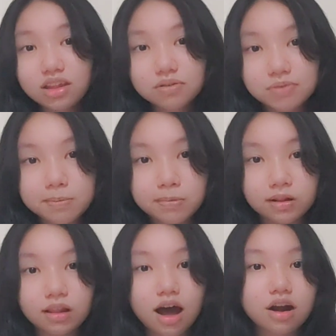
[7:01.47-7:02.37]
of
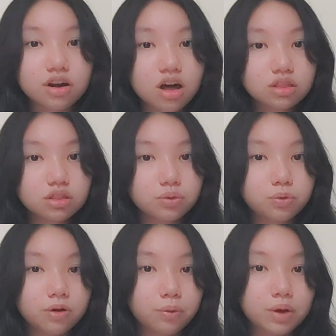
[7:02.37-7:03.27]
people are not
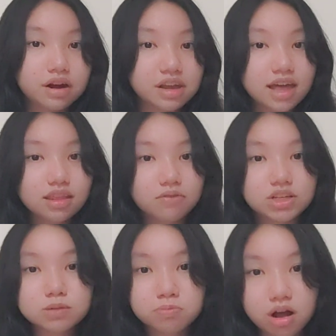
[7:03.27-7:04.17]
aware yet of
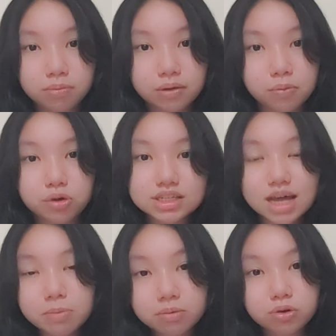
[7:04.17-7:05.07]
this problem when
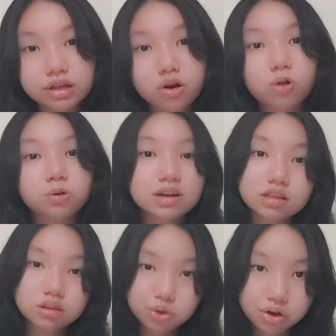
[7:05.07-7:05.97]
cyberbullying already
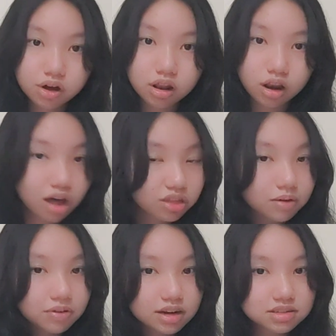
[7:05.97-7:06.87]
took a lot
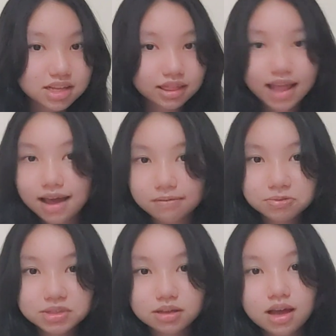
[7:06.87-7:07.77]
of innocent lives.
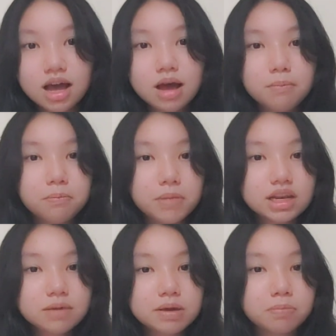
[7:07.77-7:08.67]
Many
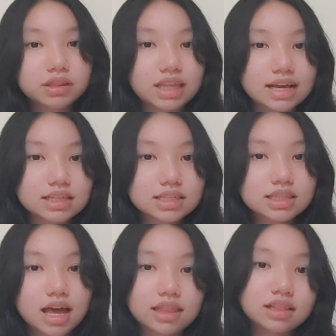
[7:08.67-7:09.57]
people think
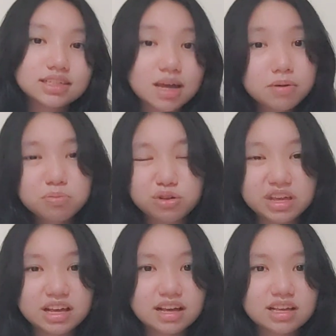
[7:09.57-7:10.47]
that
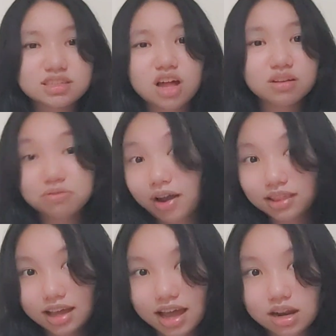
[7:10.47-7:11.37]
cyberbullying is not
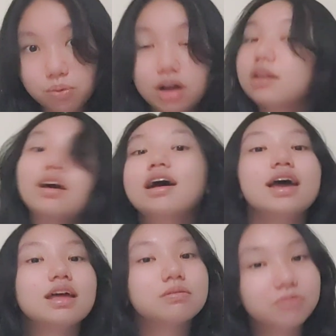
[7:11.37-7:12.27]
affecting anyone.
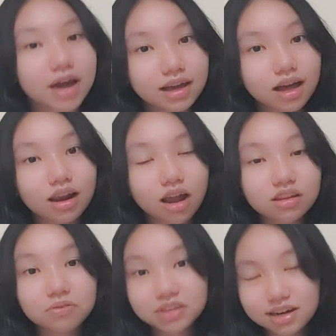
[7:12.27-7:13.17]
In fact, a lot
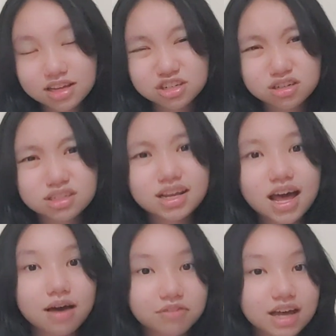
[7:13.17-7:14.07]
of teenagers
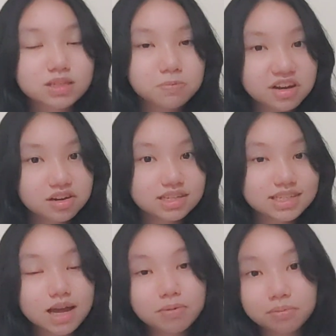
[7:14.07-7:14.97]
have experienced
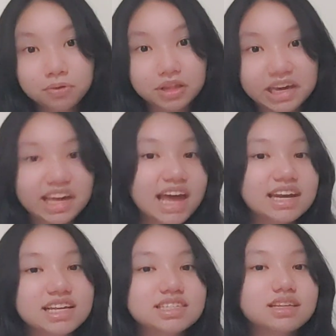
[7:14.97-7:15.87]
cyberbullying and
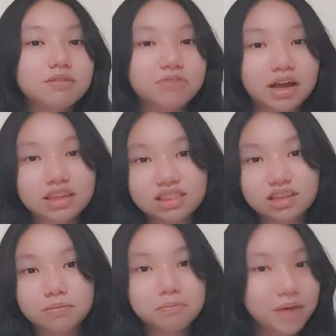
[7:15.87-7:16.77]
this affected
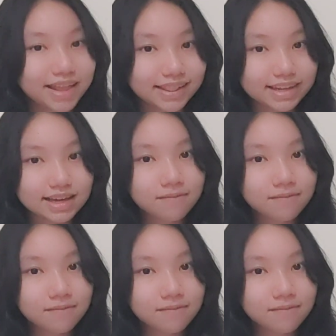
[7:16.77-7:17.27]
them badly.